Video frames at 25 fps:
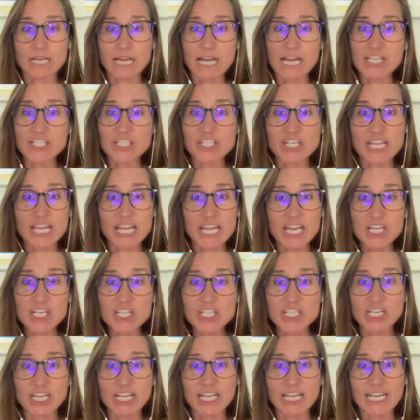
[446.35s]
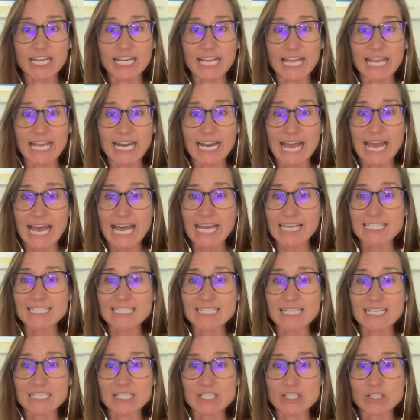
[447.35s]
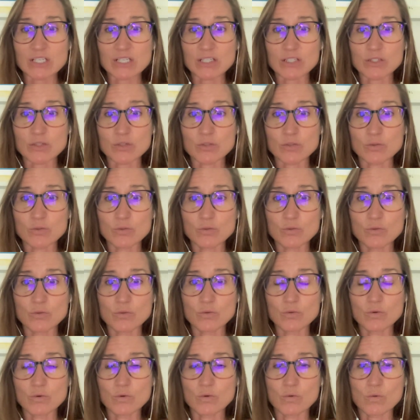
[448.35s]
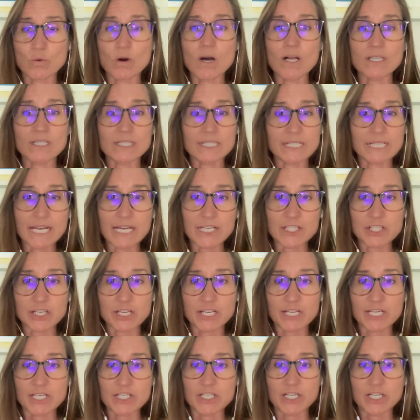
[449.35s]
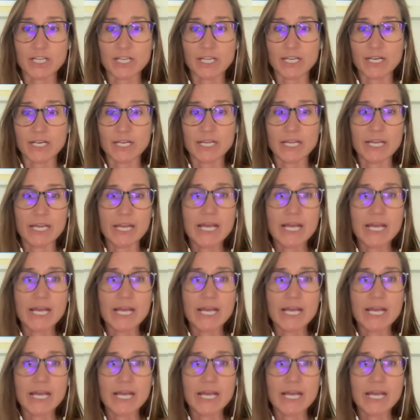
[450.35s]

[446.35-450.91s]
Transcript: education, and access to quality education